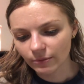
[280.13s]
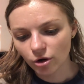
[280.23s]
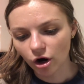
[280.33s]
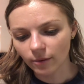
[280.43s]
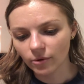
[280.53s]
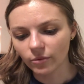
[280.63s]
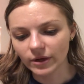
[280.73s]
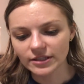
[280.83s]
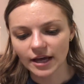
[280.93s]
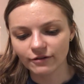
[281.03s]
caramel
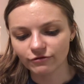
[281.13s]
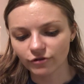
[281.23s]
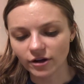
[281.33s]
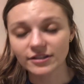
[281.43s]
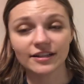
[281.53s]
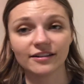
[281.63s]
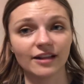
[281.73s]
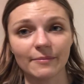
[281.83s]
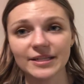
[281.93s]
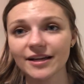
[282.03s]
woods, and frosted
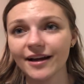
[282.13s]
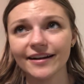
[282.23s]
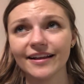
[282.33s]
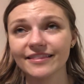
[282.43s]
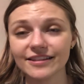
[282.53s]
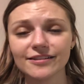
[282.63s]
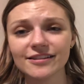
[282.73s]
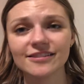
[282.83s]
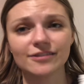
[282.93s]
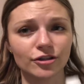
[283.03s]
clementine. This is
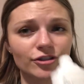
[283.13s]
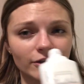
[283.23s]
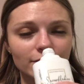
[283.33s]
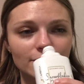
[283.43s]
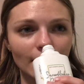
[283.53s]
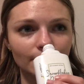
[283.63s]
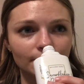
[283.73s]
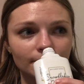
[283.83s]
such a good scent.